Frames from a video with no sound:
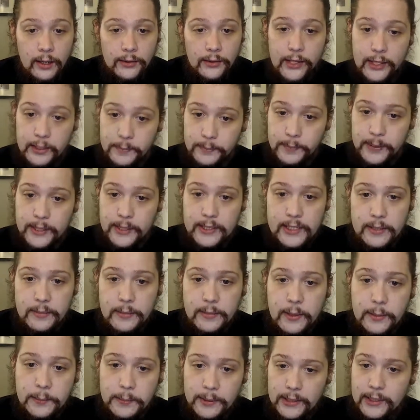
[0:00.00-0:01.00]
They had picked
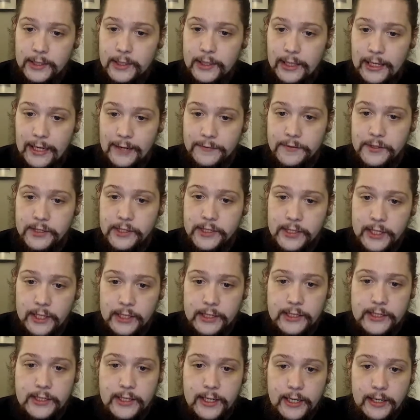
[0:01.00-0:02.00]
him up a little after
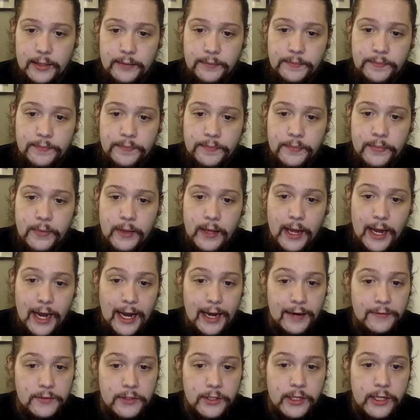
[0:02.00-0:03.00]
sunset.
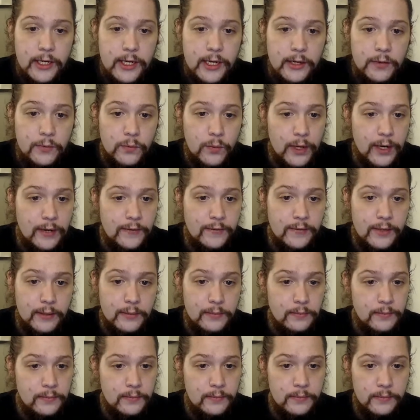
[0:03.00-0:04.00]
After he had waved
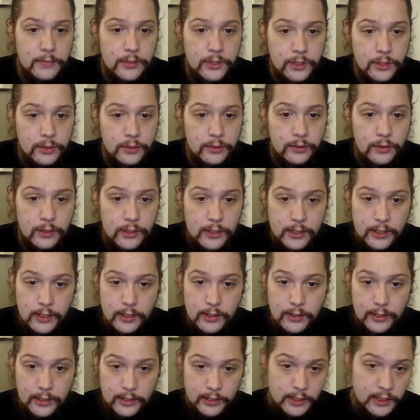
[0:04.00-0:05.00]
them
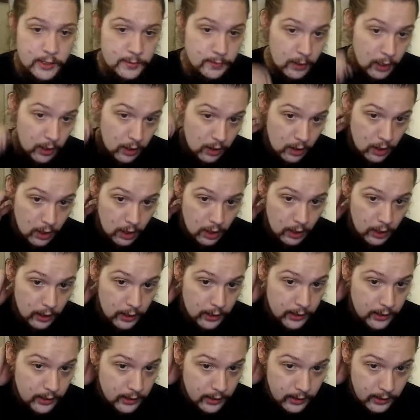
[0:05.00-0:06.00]
to their small
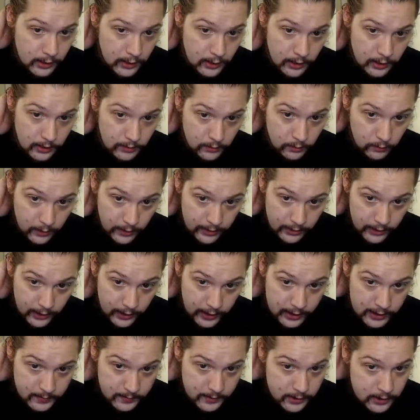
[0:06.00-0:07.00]
car, when the
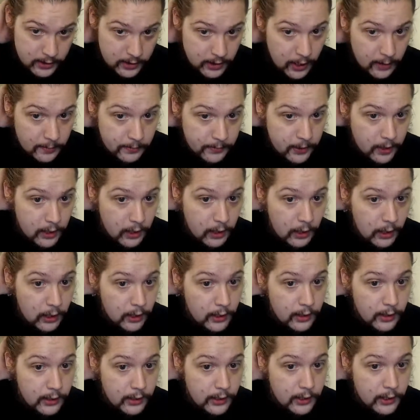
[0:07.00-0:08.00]
husband stopped the
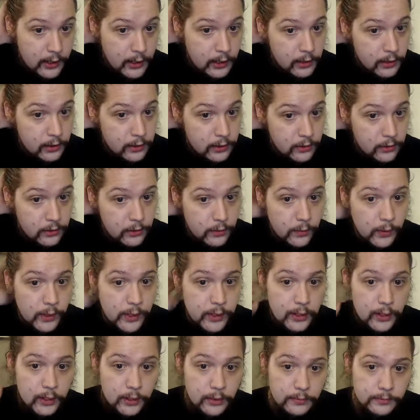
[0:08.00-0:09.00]
car, he looked through the
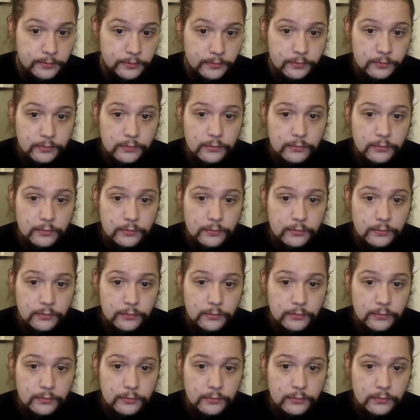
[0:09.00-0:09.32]
window.